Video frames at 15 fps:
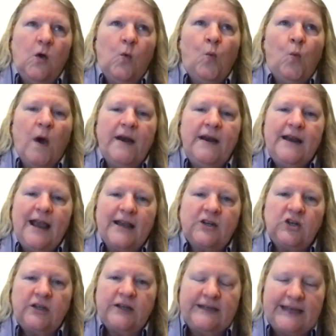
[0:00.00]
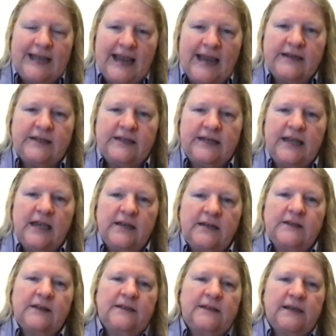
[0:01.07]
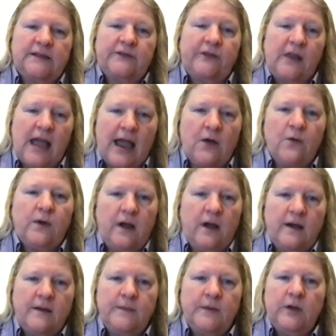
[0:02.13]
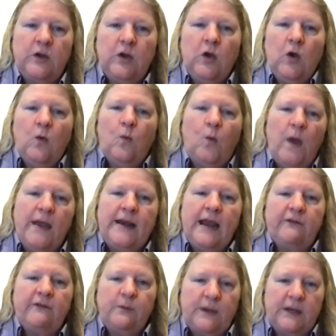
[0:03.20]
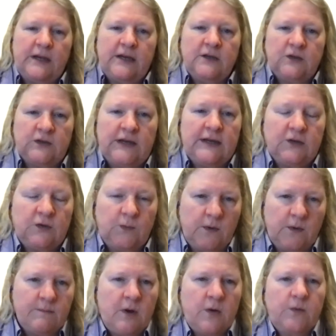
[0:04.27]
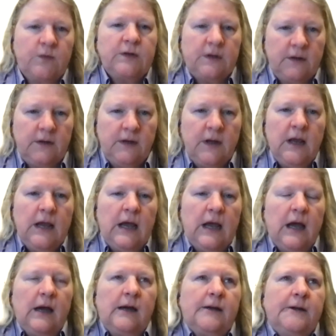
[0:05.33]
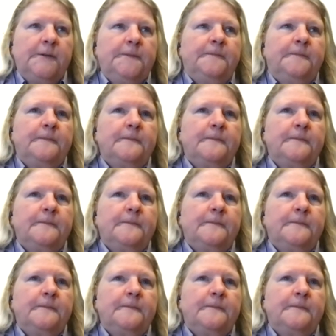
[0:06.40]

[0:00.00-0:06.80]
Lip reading: what it actually takes to get a successful outcome when everybody is remote. I